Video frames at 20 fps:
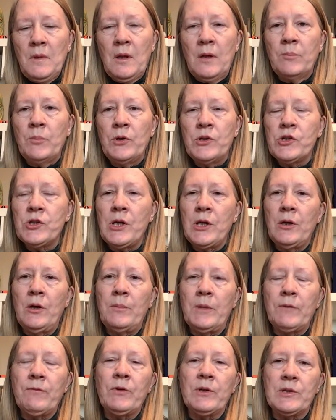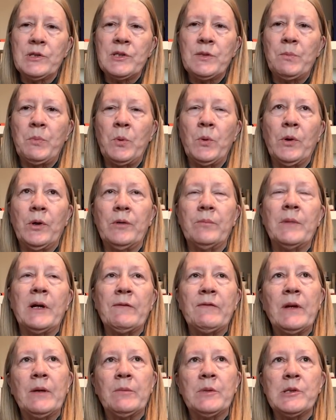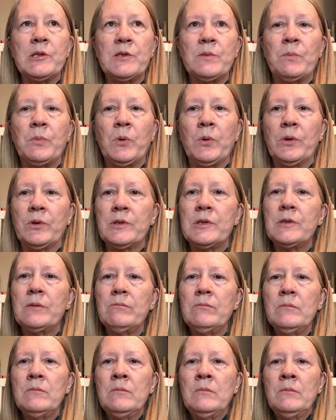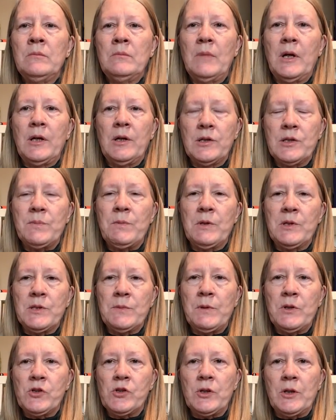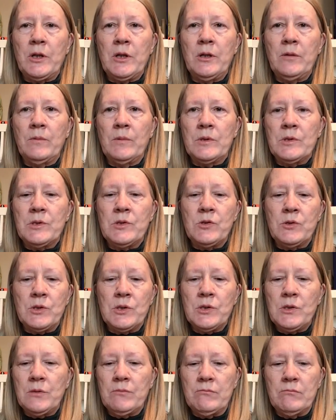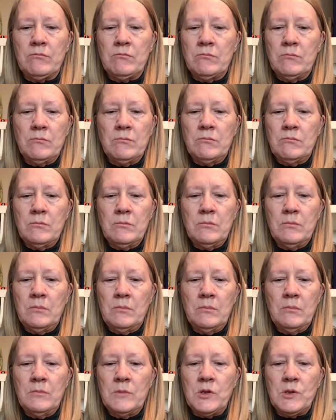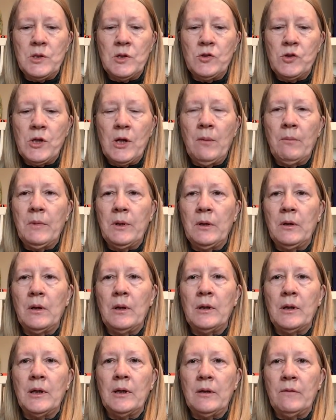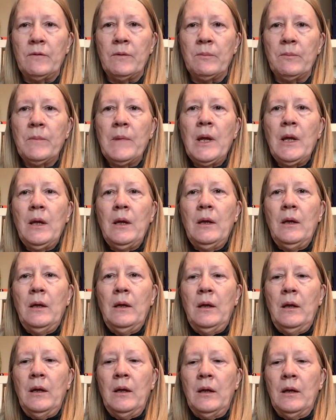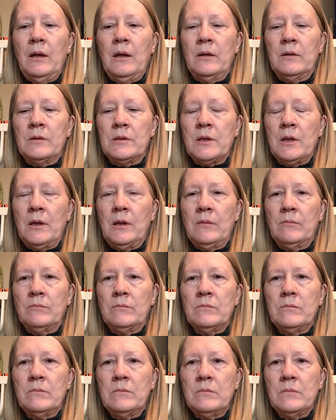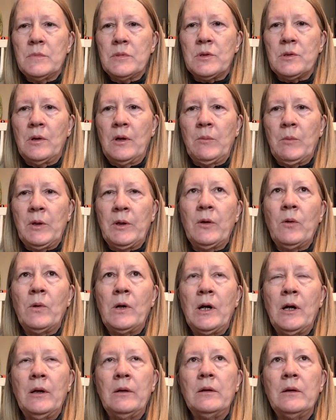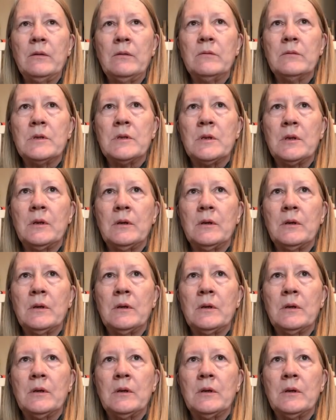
appreciate all my friends' support, my family's support, my husband especially. He was just a gem, and I love him. And so I'm going to go on and